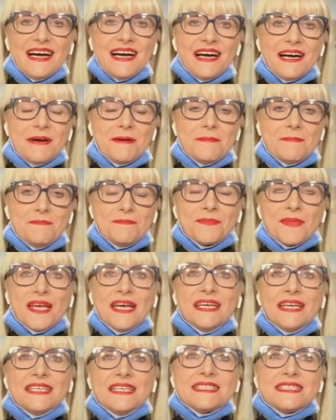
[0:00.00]
Um,
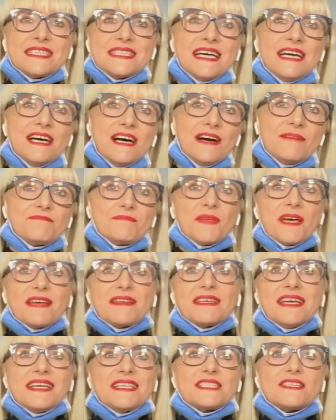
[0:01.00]
it's uh,
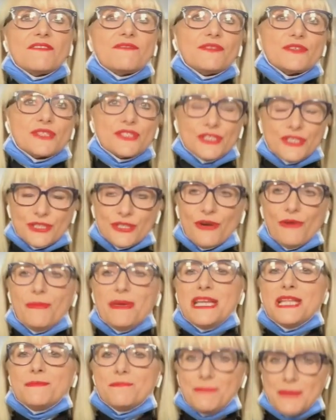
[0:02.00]
it's for so
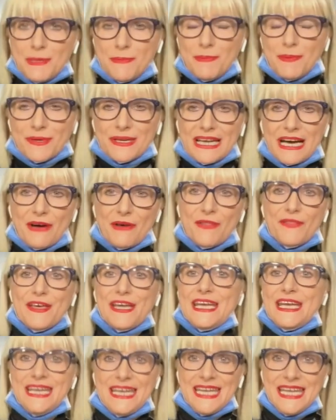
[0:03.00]
many people now.
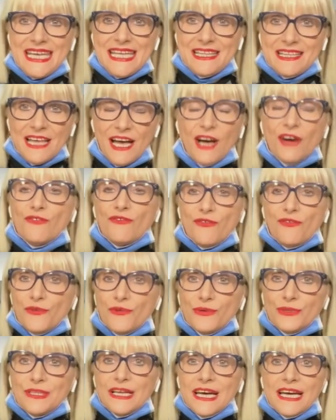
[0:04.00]
They need
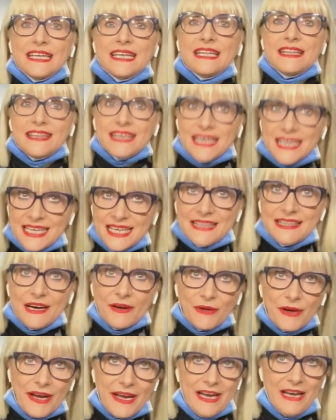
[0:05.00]
food and they need
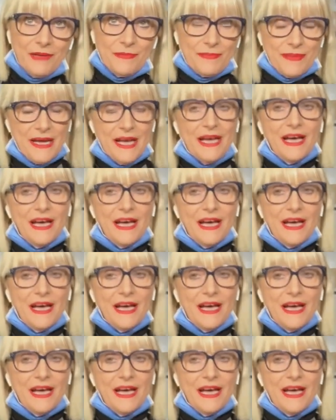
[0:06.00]
our help.